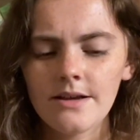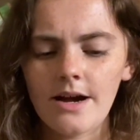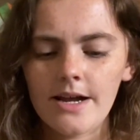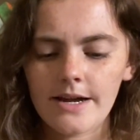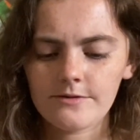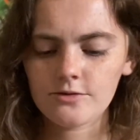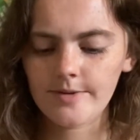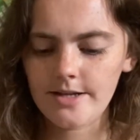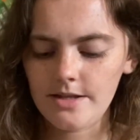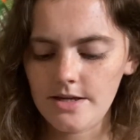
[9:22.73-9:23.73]
I have to
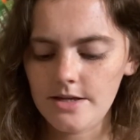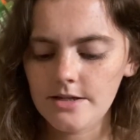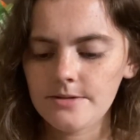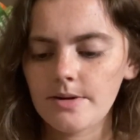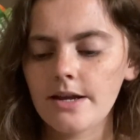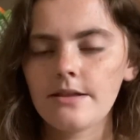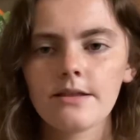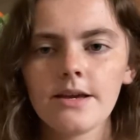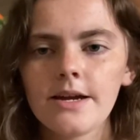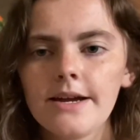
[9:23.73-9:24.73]
read these, but I
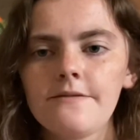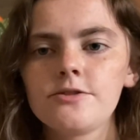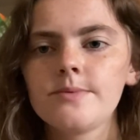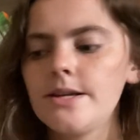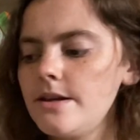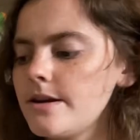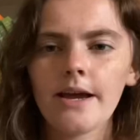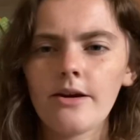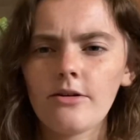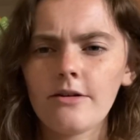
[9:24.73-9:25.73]
think I have to read
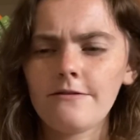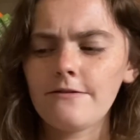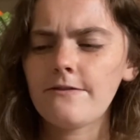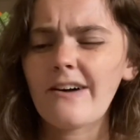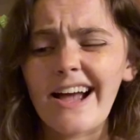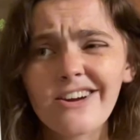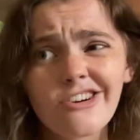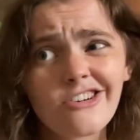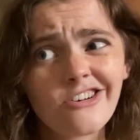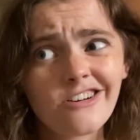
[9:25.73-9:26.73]
Heir of
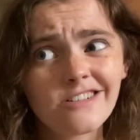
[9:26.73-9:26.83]
Fire?